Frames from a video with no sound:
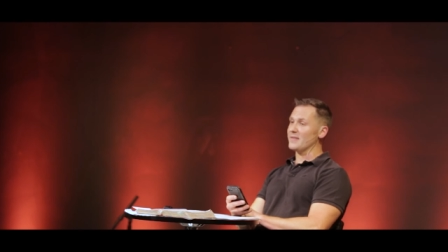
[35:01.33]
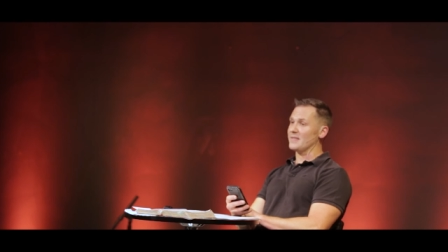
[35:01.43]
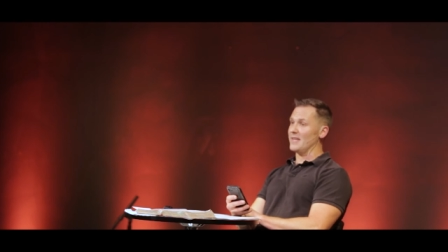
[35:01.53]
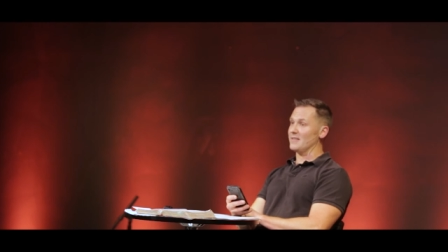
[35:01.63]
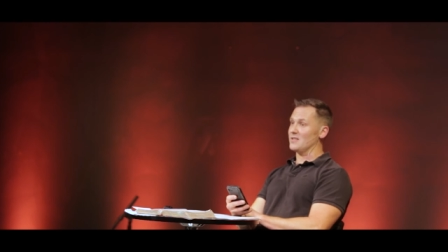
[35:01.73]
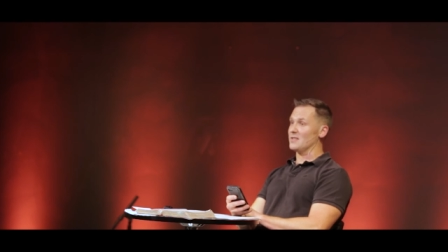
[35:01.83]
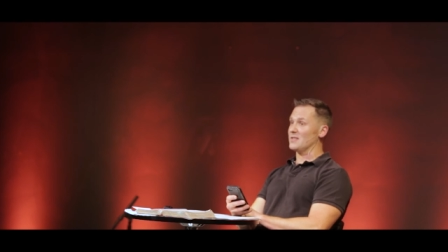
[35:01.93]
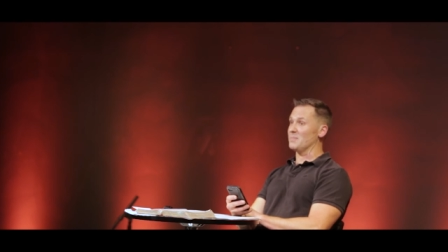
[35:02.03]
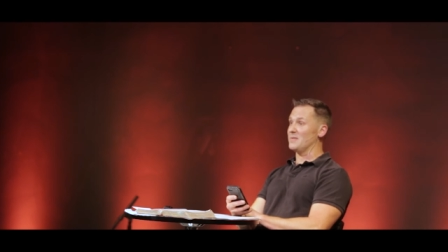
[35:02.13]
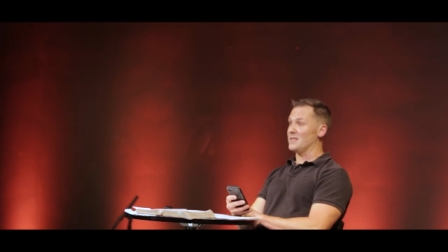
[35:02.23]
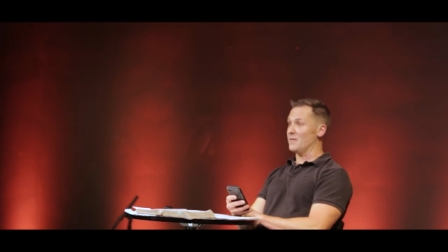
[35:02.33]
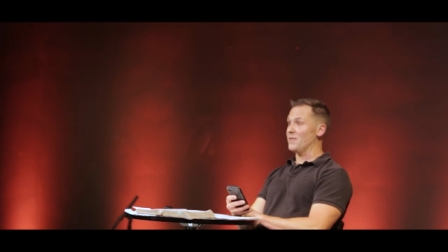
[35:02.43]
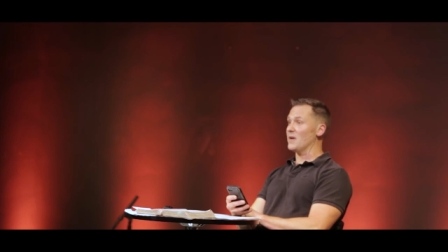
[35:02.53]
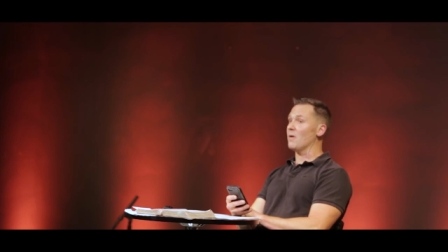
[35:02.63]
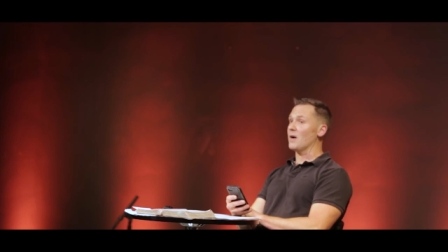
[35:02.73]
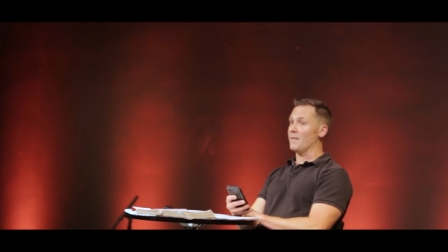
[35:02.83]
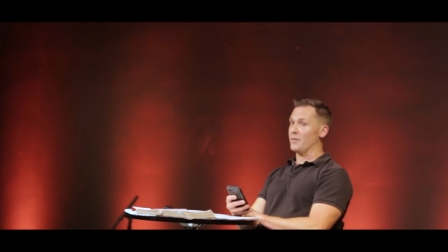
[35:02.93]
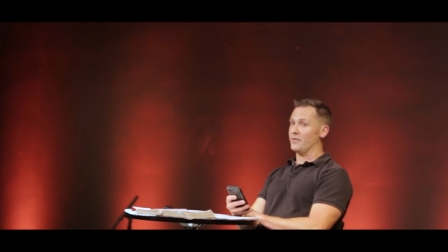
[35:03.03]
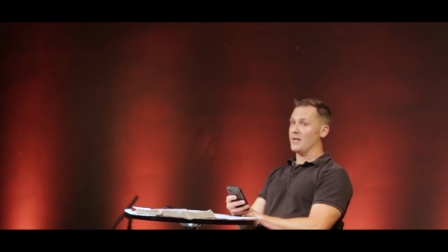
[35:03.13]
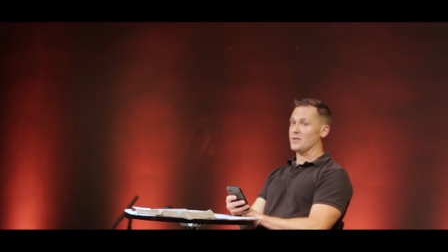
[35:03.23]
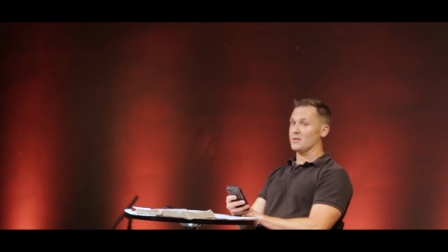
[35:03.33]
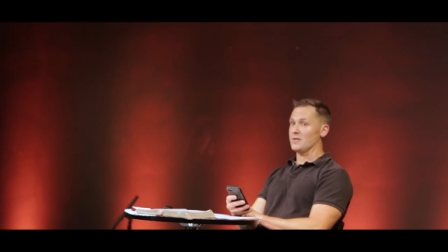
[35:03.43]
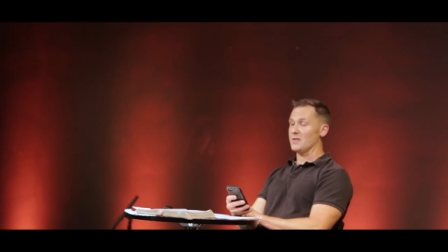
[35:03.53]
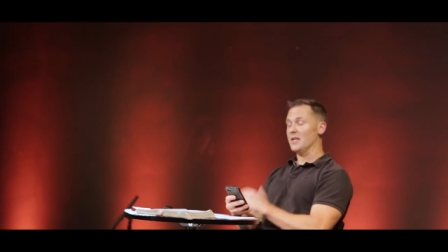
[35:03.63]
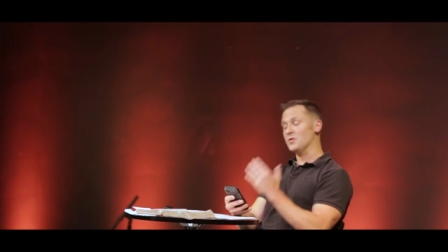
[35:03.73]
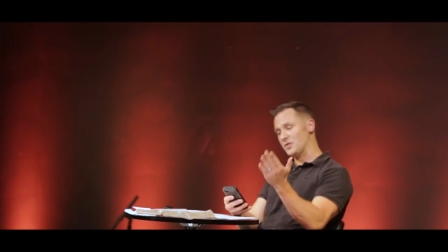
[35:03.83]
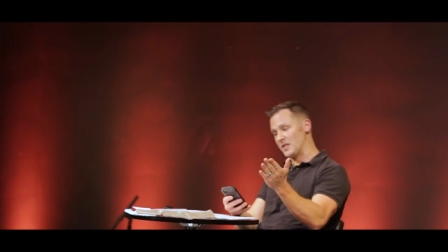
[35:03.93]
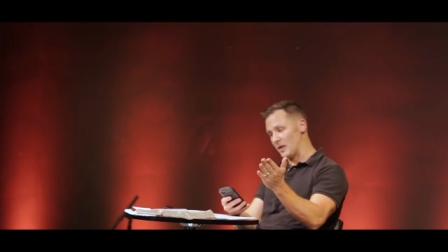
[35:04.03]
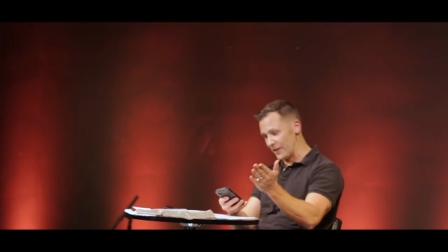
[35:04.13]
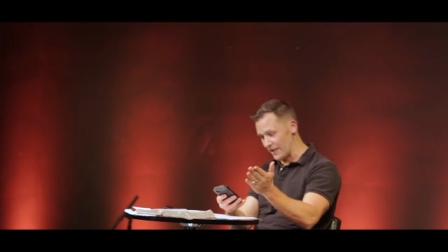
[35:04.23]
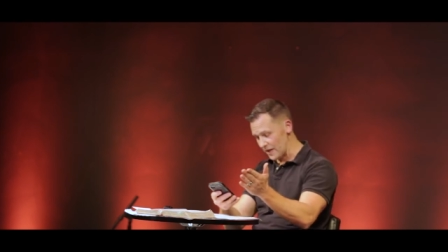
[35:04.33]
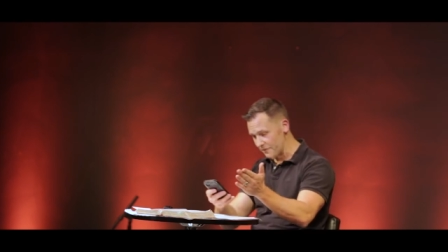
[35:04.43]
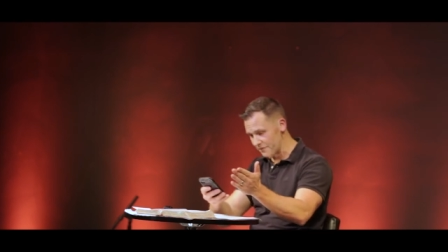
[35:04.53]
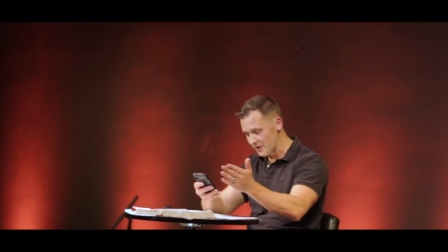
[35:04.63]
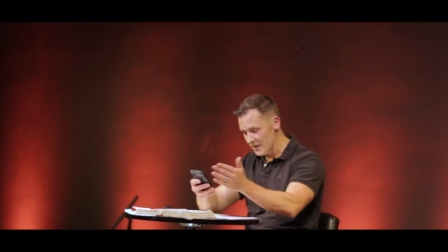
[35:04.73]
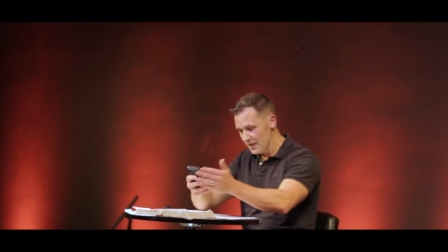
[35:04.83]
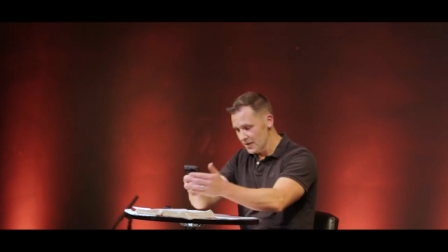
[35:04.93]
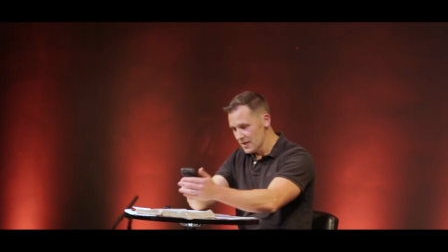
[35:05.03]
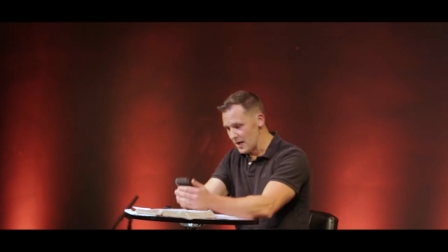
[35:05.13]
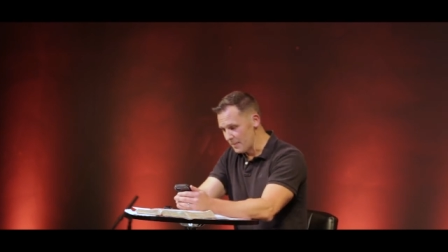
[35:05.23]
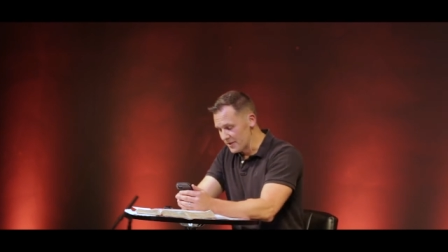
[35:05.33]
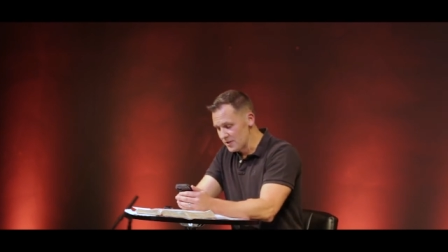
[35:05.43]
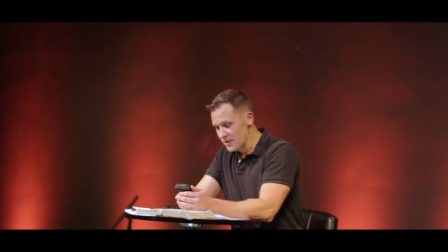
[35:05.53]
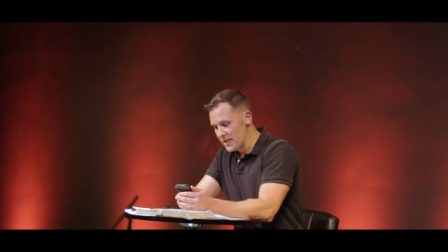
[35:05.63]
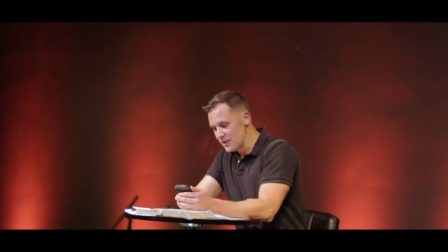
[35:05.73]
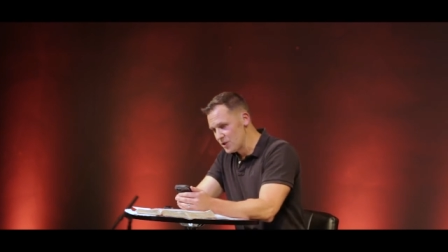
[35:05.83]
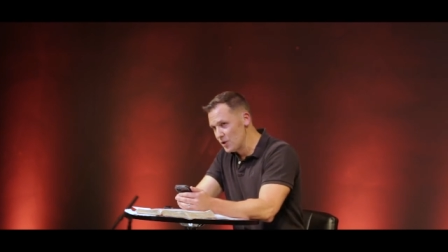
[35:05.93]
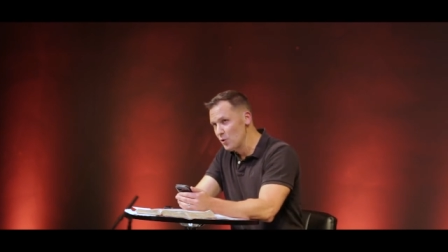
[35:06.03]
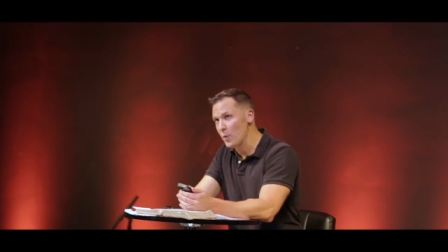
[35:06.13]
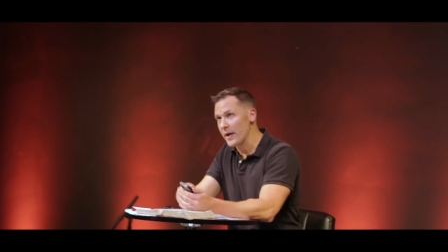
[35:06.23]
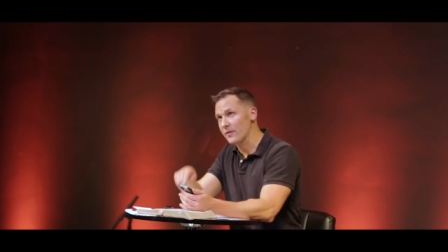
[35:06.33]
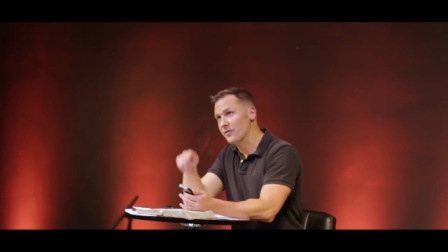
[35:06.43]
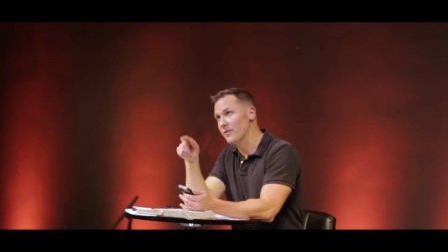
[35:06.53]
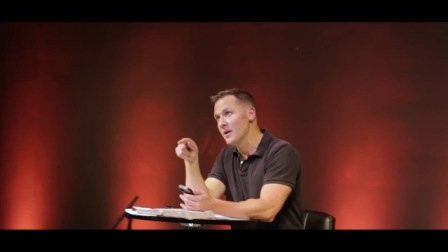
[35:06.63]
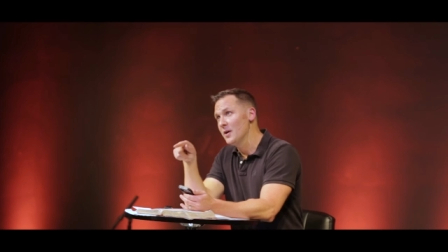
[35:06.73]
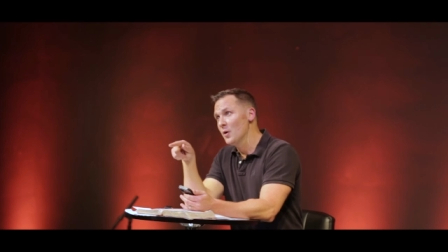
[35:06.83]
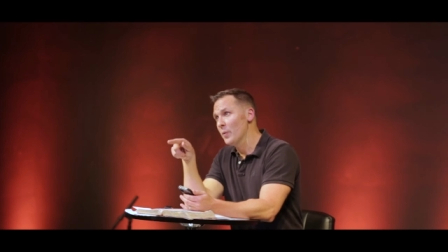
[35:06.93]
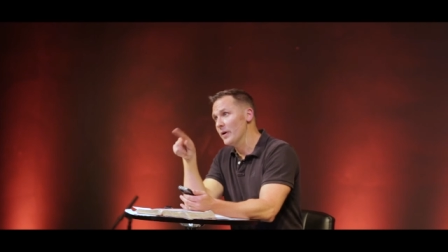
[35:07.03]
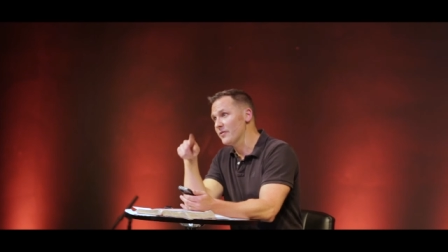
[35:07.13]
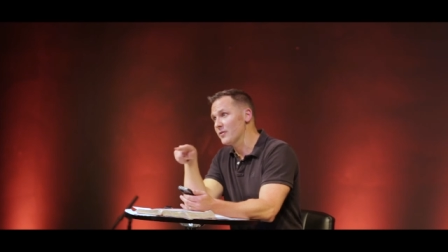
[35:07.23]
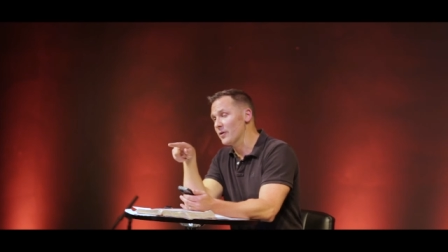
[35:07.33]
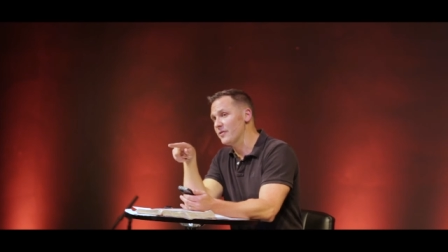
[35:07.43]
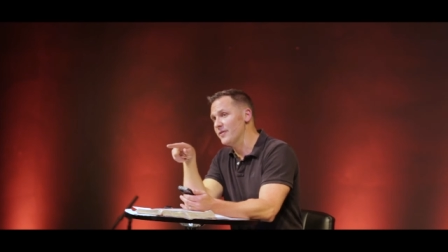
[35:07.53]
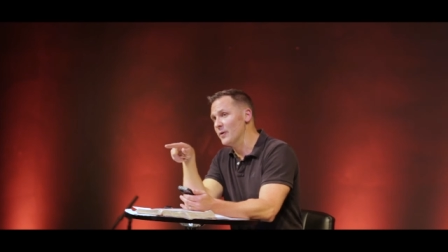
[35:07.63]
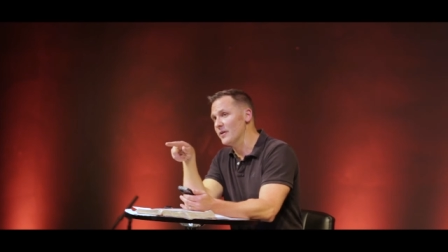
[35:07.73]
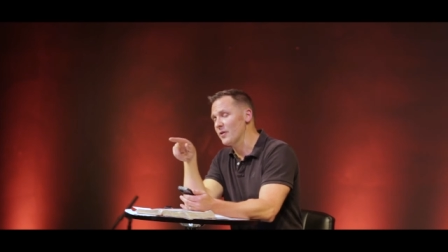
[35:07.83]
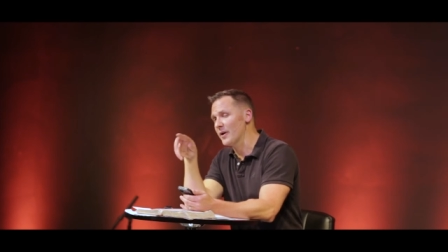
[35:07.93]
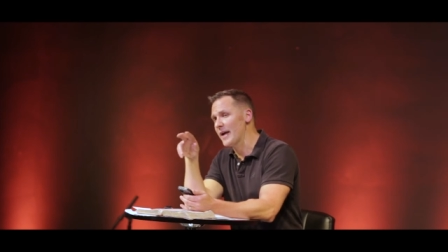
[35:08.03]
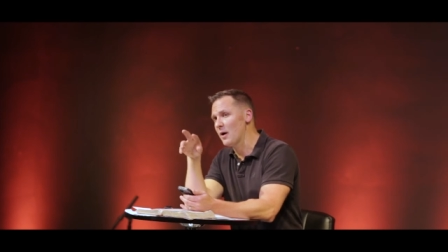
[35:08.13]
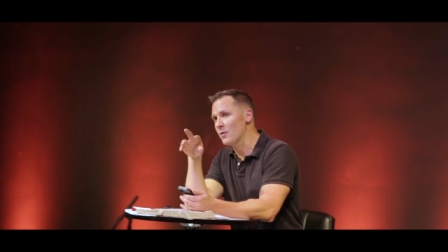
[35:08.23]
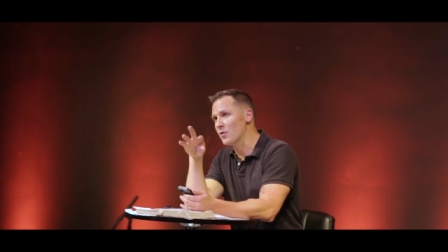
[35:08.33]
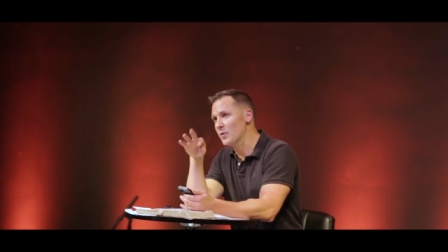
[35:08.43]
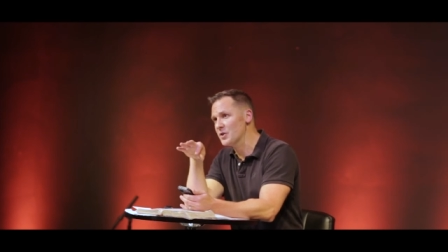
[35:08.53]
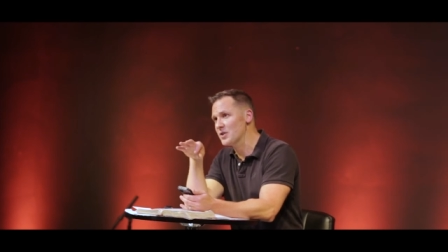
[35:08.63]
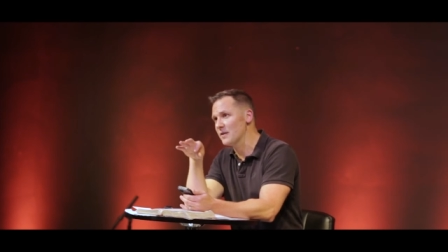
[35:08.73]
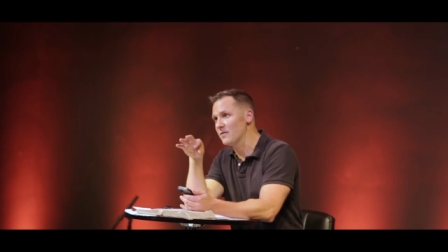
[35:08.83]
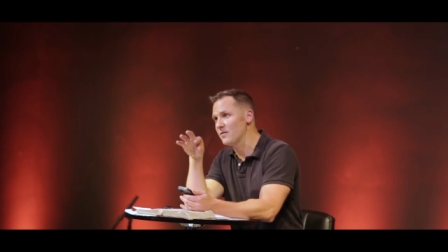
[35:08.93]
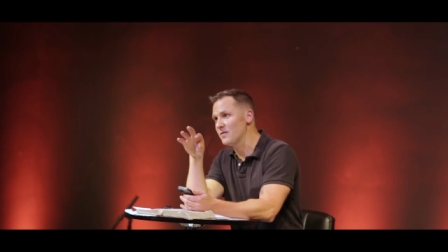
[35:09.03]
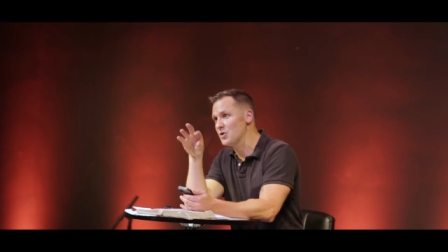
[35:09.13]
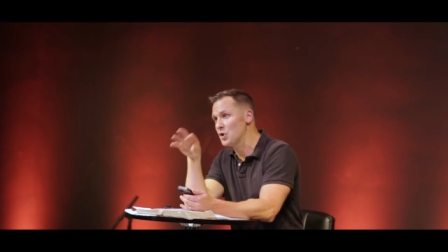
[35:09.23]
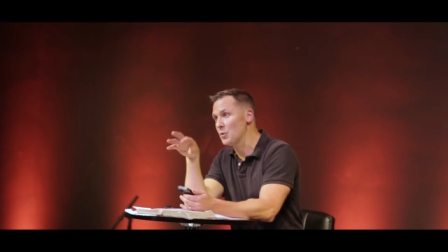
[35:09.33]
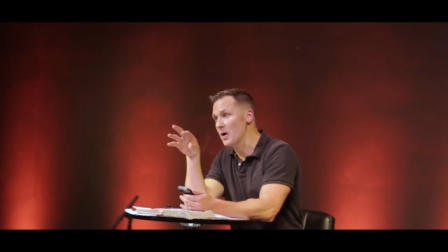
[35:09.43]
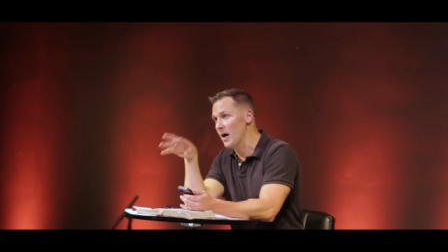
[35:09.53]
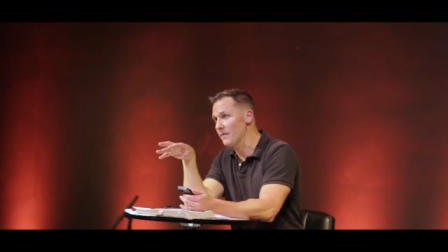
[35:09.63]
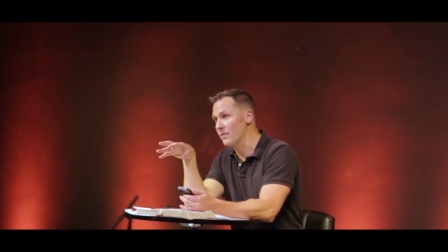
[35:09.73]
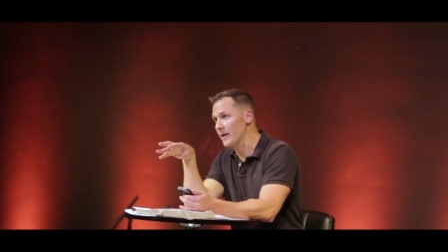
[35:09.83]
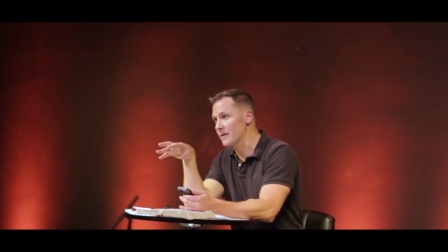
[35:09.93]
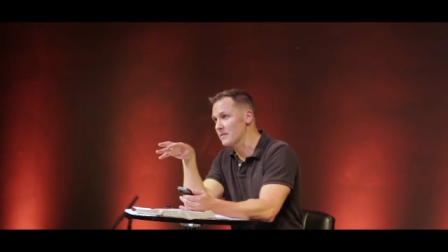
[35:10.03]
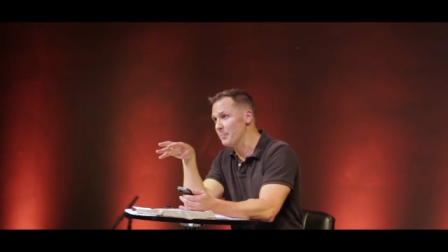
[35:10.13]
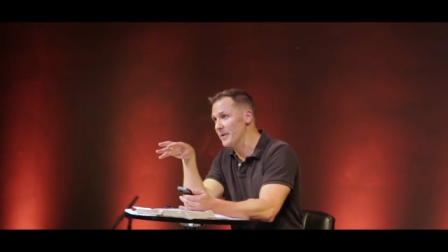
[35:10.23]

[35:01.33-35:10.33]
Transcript: it takes just some difficult conversations. Interestingly enough, um, in, in two weeks, we're going to start a series on how Christians do conflict.